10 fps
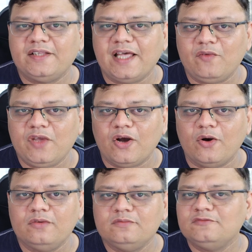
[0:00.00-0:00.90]
There we
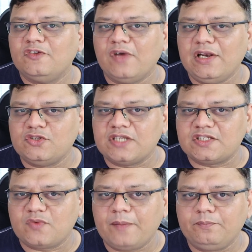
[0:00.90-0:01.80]
go. Values are
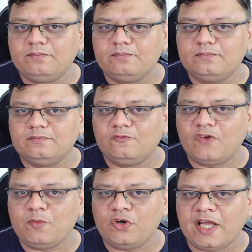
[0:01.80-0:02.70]
swapped.
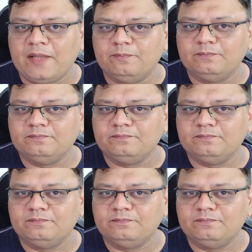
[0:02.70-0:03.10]
One more time.